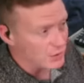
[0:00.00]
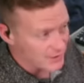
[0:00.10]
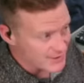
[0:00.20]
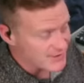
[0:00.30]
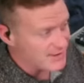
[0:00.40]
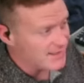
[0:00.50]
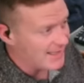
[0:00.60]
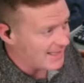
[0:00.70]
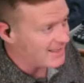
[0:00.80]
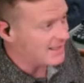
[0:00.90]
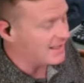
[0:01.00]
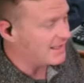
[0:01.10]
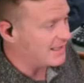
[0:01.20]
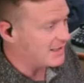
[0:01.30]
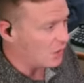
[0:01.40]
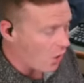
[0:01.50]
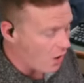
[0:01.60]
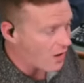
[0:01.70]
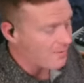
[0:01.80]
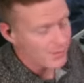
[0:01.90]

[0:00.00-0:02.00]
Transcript: that are listed in the law,